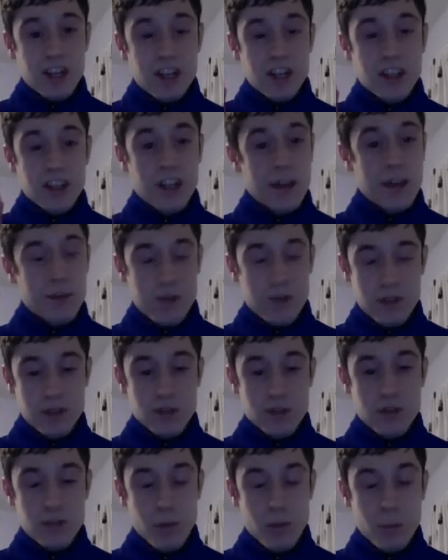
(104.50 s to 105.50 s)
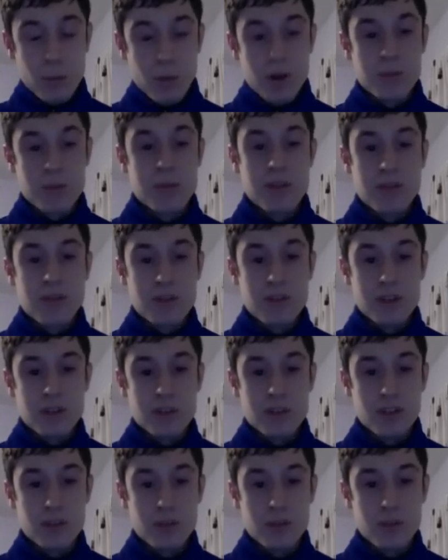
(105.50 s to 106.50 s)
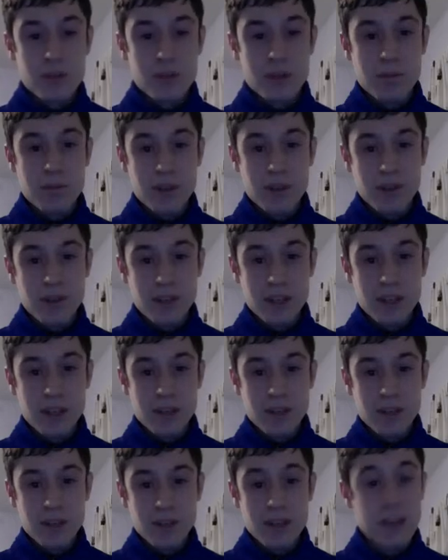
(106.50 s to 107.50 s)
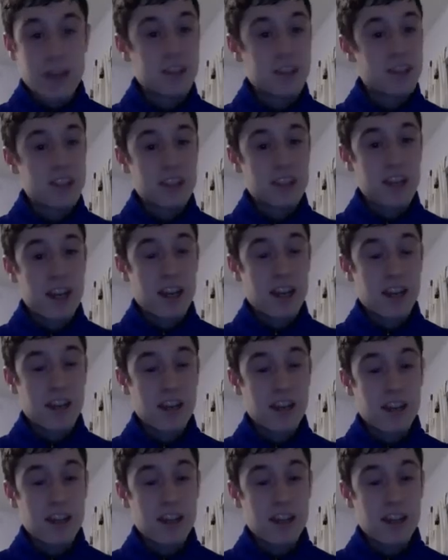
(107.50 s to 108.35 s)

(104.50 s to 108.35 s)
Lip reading: That was one of my first issues with the movie. Not to say